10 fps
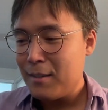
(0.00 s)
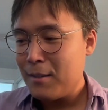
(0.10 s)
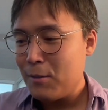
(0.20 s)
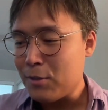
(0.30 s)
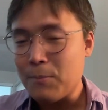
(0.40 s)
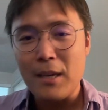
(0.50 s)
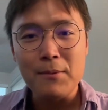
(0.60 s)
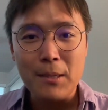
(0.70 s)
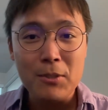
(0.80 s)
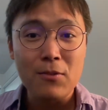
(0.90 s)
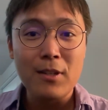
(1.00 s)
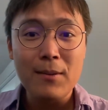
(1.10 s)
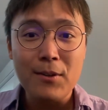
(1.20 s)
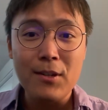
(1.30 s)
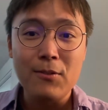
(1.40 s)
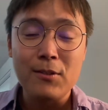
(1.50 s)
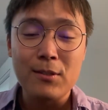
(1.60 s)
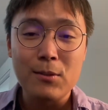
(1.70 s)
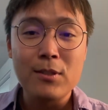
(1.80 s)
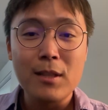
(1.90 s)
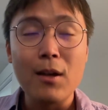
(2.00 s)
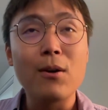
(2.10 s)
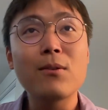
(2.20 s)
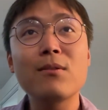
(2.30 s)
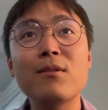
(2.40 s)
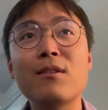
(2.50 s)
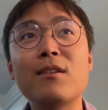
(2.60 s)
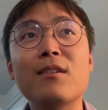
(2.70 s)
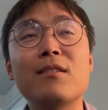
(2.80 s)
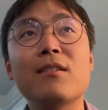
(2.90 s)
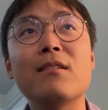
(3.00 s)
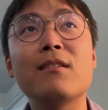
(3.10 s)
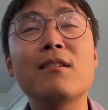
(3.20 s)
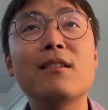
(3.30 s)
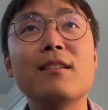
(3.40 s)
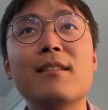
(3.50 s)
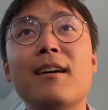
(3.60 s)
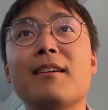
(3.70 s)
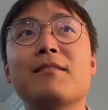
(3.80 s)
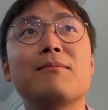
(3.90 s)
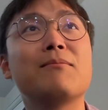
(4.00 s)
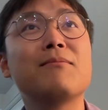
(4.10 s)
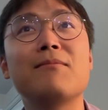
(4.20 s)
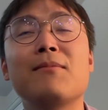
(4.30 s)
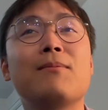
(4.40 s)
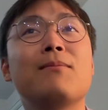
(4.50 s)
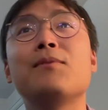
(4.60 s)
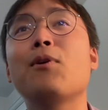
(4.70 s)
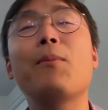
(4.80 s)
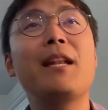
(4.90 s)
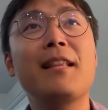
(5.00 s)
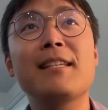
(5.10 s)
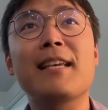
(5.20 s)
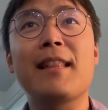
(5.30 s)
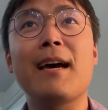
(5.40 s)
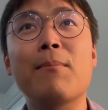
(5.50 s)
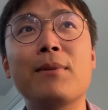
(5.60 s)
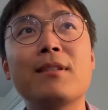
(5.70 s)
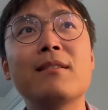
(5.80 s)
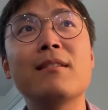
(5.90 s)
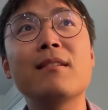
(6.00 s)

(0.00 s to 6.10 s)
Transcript: And sometimes Amazon delivery was so slow. It's like so many things can happen.